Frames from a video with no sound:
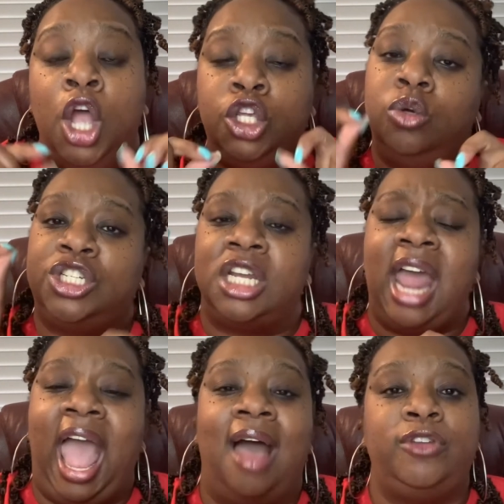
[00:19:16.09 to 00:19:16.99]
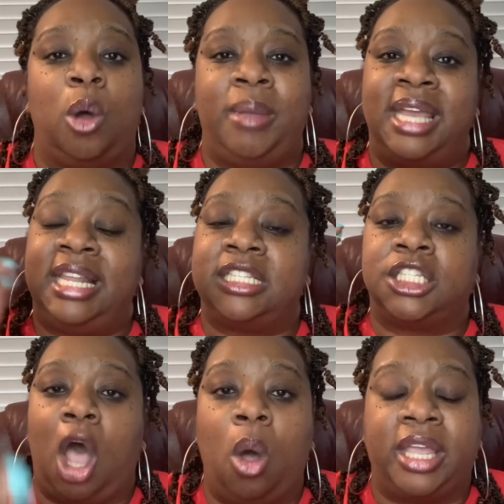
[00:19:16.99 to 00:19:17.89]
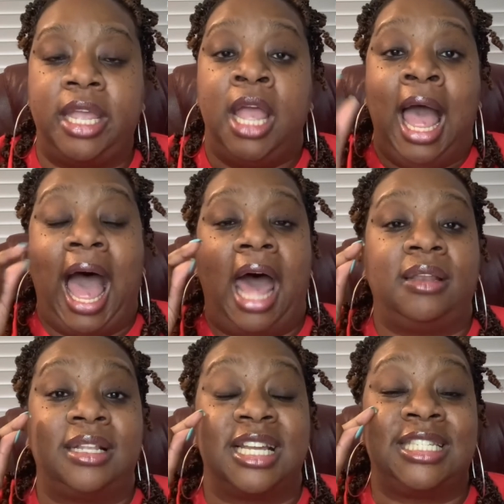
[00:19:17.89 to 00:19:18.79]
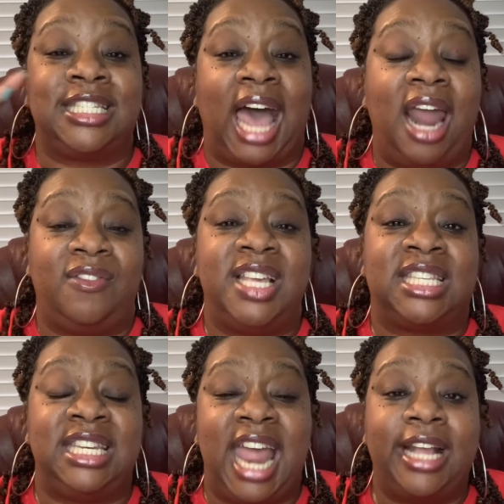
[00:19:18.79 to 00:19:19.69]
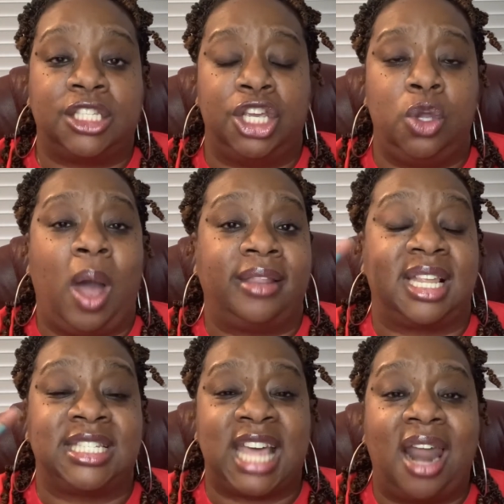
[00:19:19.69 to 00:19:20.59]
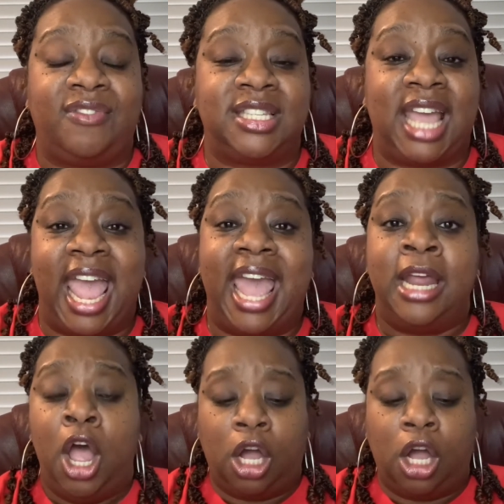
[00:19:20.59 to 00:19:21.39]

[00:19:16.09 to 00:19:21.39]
You shouldn't have no man that's talking out the side of his neck to you, out the side of his head, head,